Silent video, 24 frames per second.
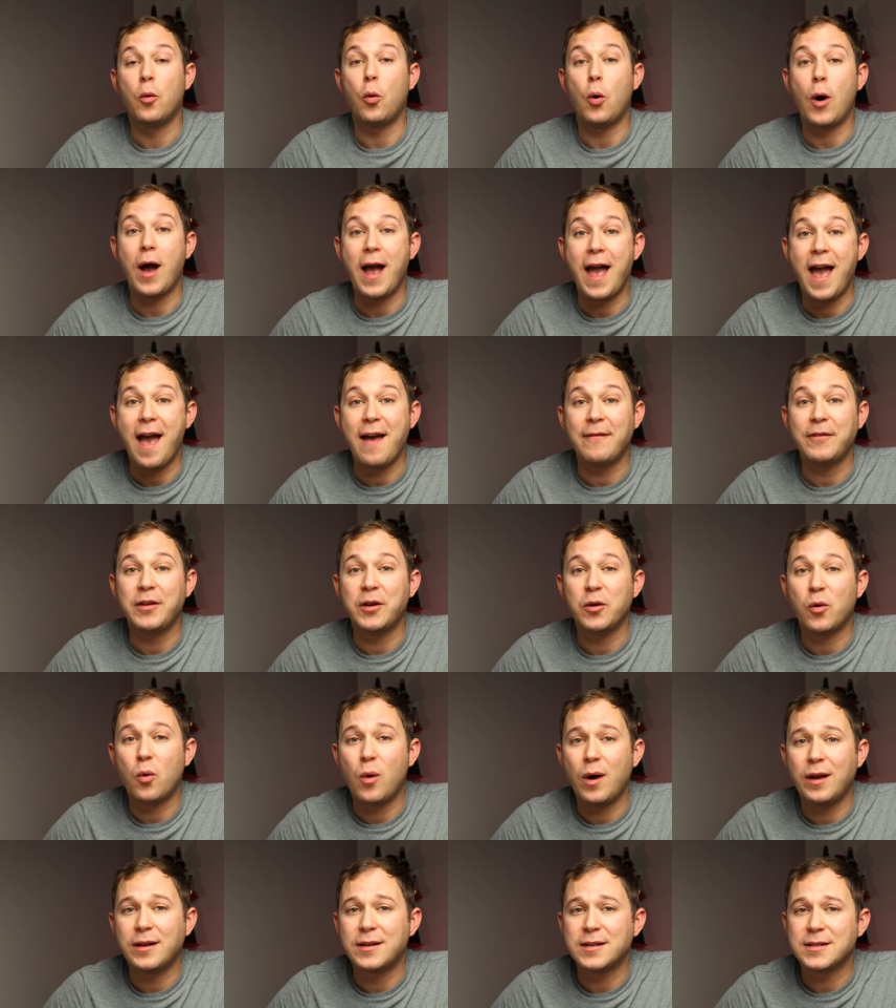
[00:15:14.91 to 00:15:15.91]
well, I haven't
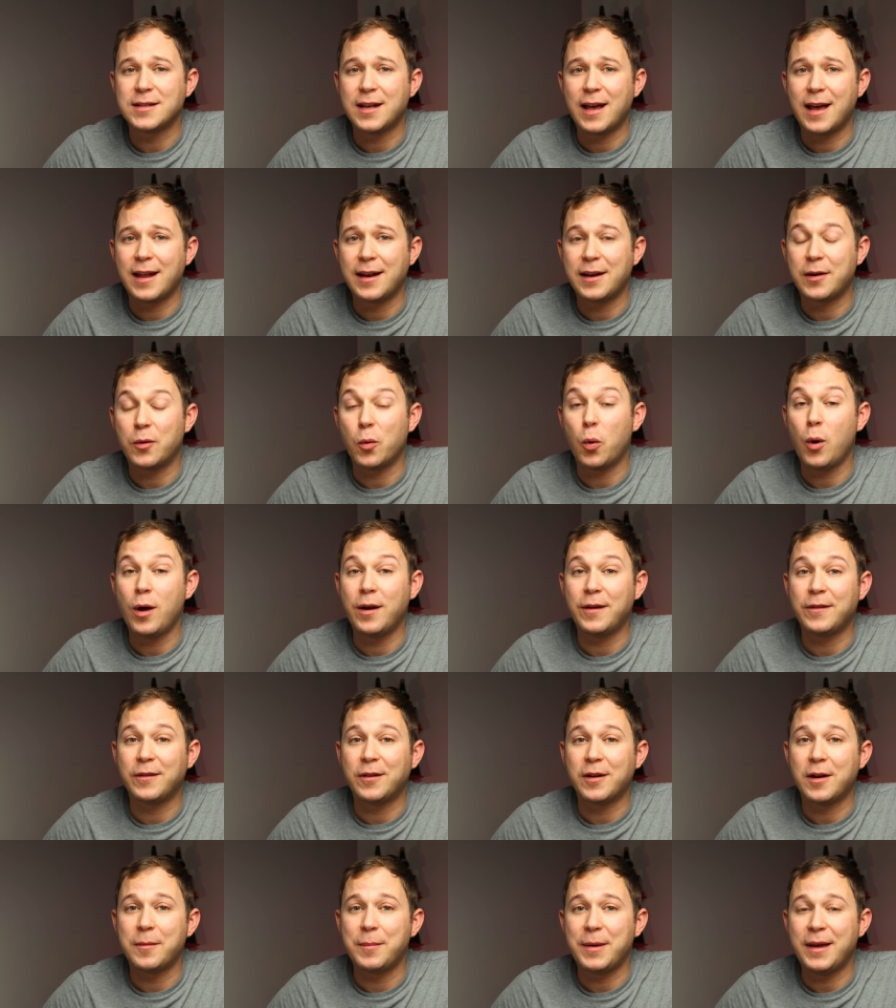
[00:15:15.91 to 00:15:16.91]
quite decided what
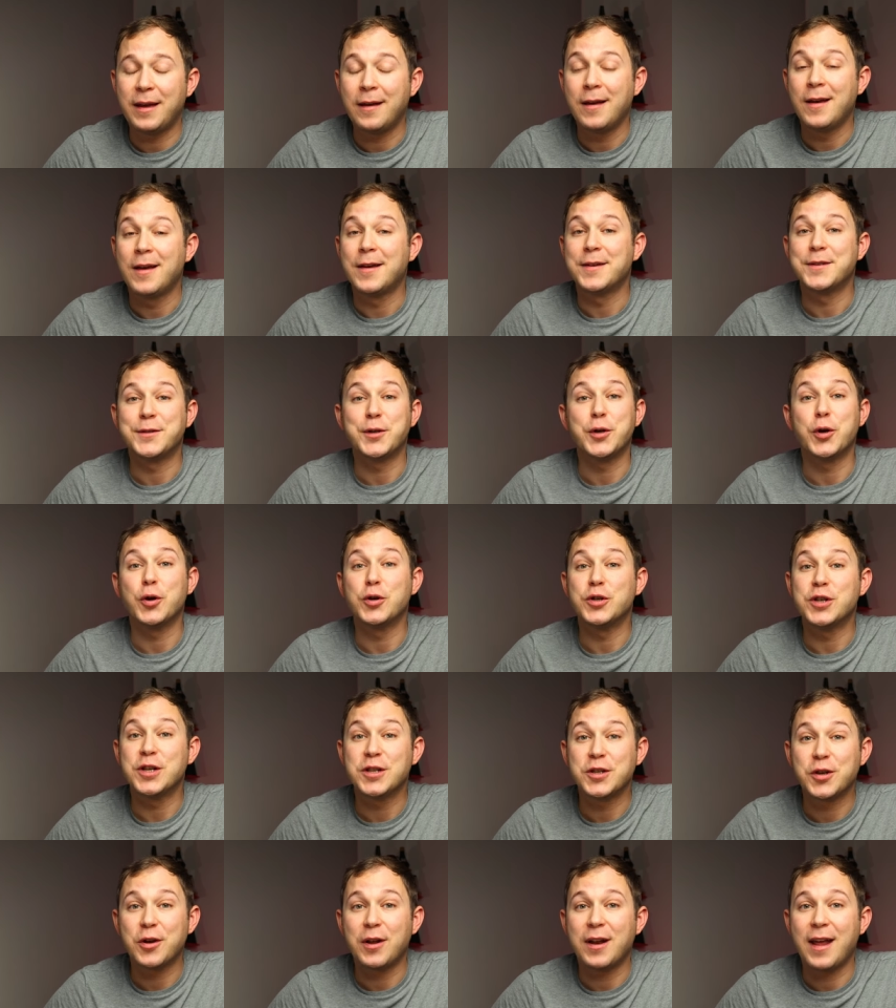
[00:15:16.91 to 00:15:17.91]
it's going to be, so you're
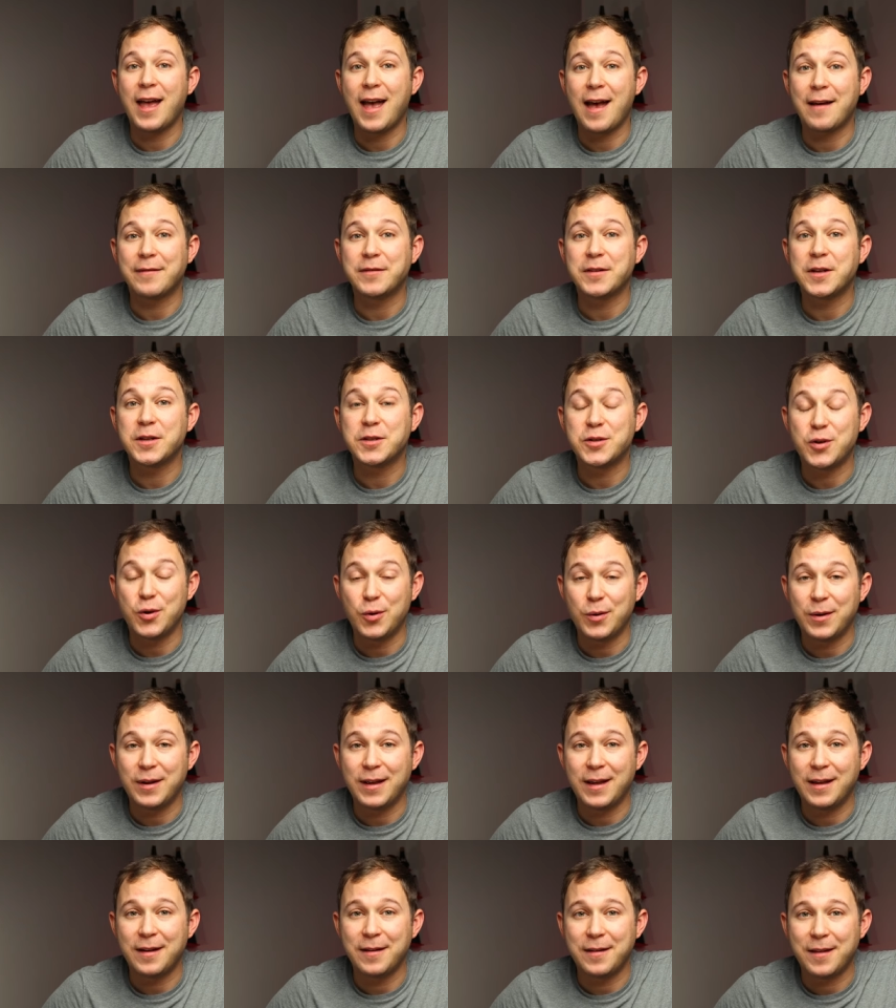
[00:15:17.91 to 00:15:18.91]
just going to have to
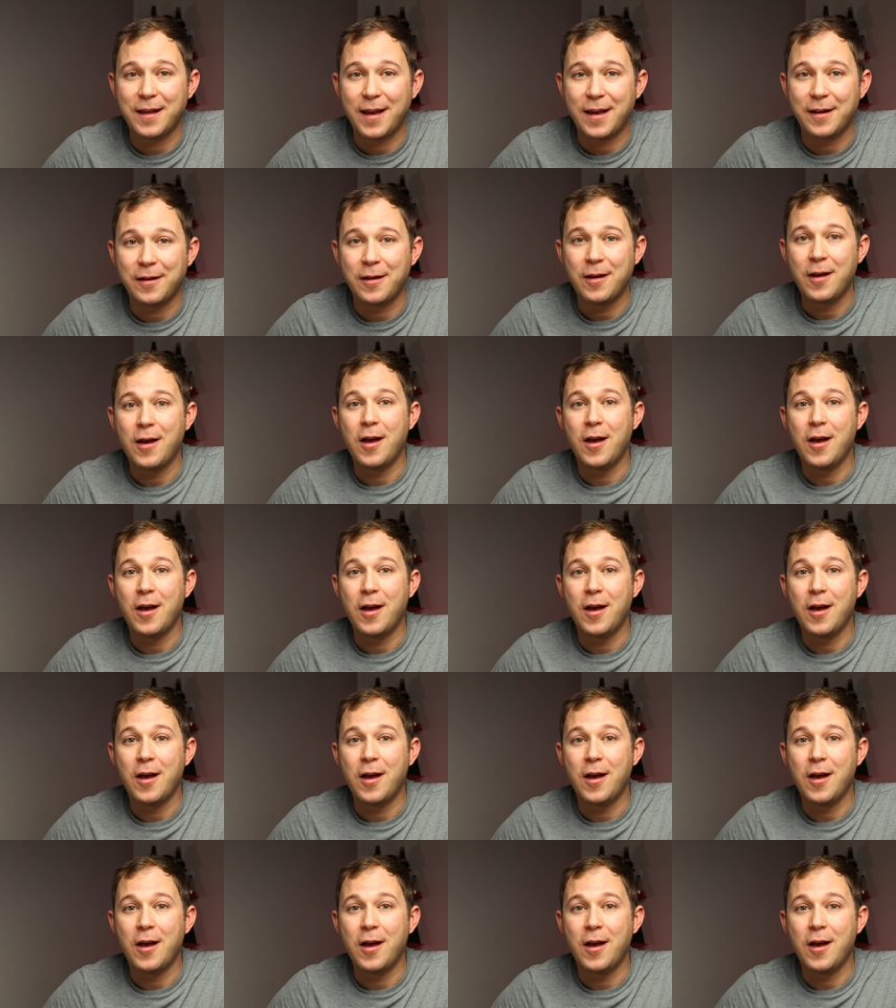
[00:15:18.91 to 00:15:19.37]
tune in then.